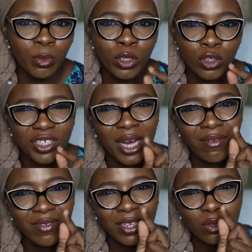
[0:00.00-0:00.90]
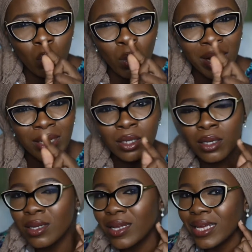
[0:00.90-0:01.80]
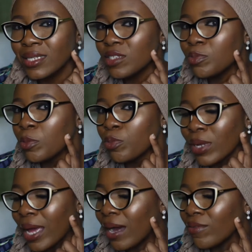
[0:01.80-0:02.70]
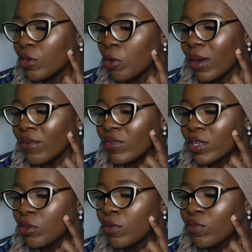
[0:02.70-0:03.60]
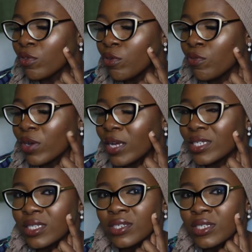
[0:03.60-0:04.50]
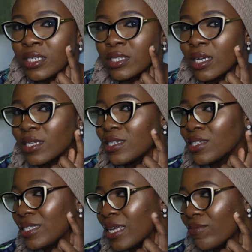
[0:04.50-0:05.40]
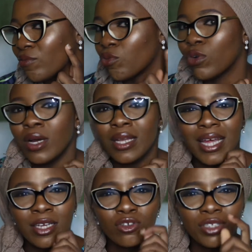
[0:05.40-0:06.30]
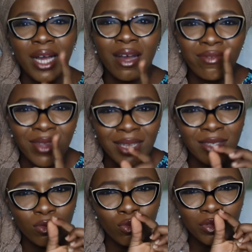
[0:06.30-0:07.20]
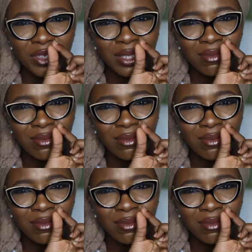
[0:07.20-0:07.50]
but you just have that one like this pimple I have here on my face. I don't even know if you guys can see it. This devil, like you just have that those